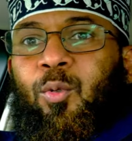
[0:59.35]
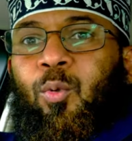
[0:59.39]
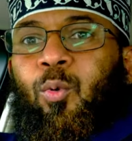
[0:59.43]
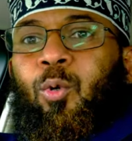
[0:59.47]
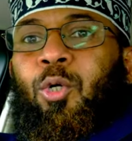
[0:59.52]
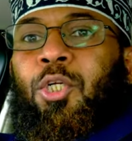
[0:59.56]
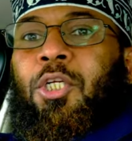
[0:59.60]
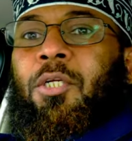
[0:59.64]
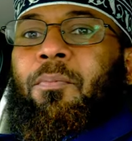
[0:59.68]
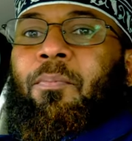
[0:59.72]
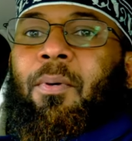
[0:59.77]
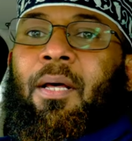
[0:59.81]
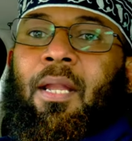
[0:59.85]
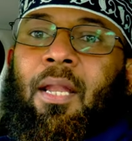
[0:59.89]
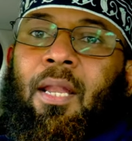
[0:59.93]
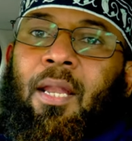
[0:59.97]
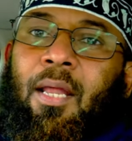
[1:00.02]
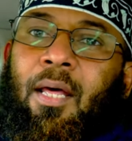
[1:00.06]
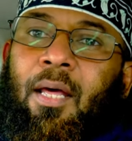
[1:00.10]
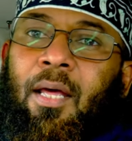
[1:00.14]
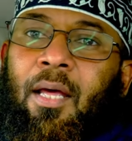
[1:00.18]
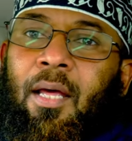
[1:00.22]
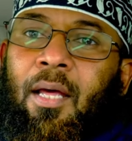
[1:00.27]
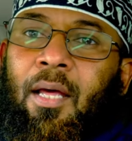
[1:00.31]
to worship
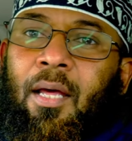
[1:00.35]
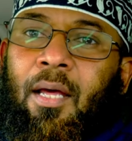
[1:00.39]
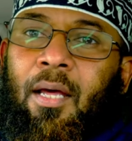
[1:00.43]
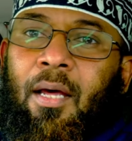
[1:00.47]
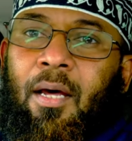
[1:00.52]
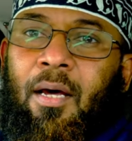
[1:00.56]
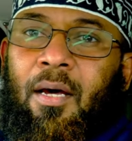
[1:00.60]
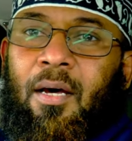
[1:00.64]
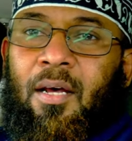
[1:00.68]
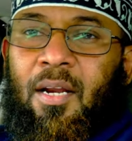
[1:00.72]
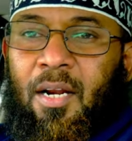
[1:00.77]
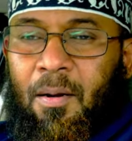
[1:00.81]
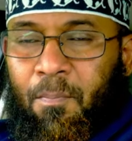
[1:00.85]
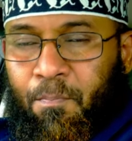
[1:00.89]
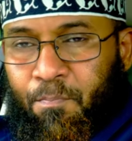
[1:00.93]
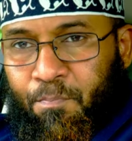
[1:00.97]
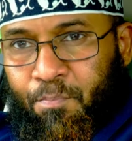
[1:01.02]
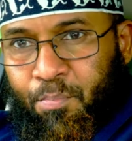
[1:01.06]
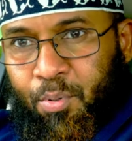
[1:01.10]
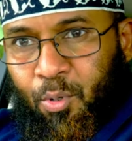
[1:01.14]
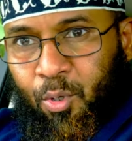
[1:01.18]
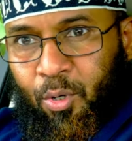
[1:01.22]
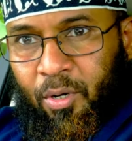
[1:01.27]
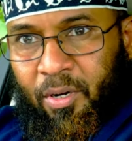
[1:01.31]
Allah,
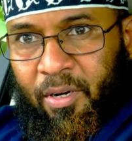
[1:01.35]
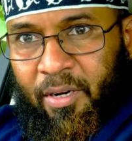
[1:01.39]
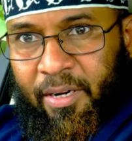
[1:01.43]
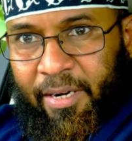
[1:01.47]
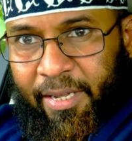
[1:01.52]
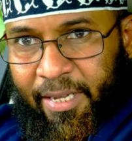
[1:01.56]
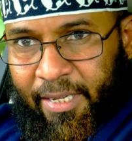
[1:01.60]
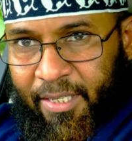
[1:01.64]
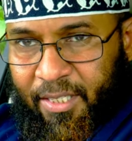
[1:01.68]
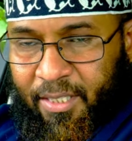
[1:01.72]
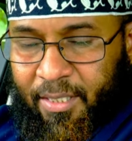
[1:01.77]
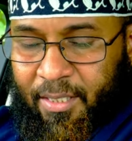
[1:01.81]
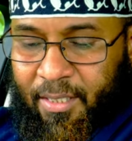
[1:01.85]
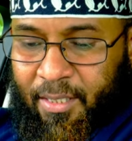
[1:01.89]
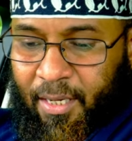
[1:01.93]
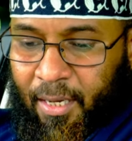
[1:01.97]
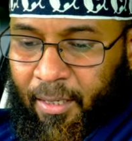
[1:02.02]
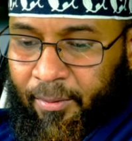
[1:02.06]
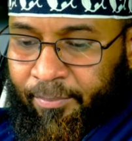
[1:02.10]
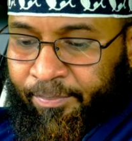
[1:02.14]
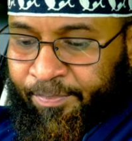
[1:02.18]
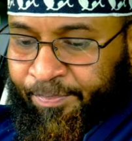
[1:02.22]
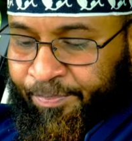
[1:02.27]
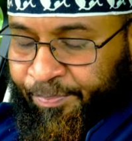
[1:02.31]
Rabbul Izzah.